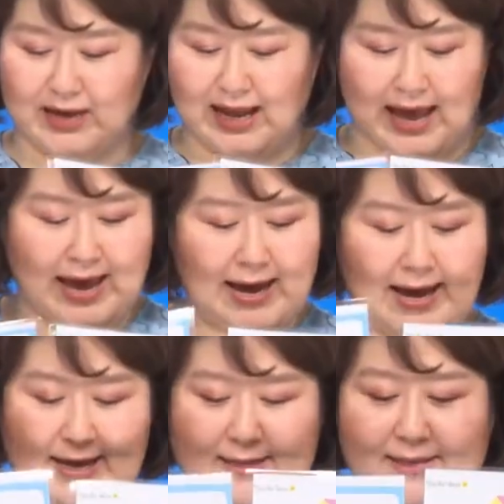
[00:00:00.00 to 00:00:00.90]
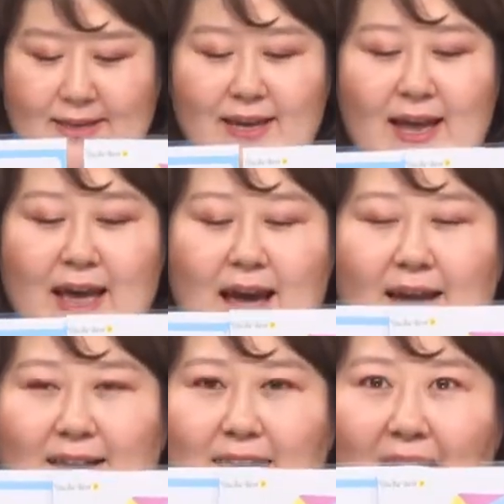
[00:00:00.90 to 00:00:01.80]
kite,
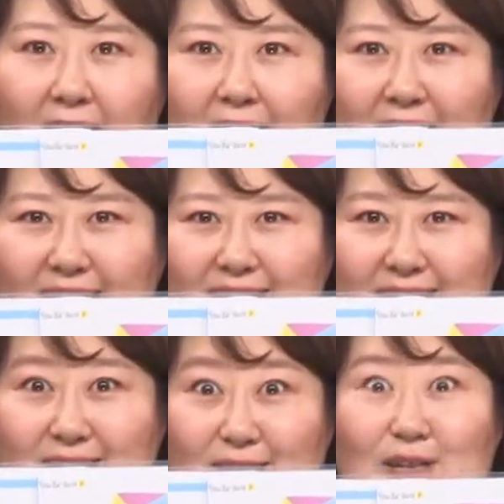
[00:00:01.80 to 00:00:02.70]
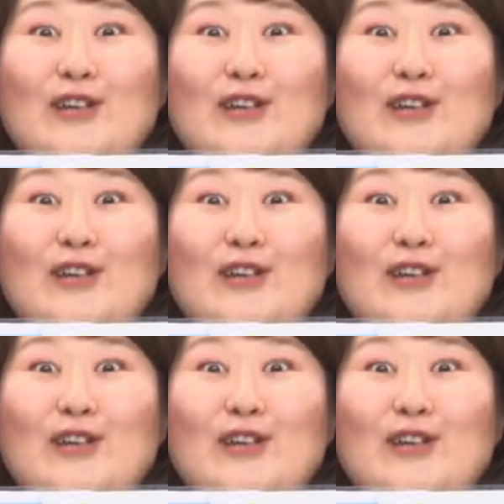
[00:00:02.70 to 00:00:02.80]
kite.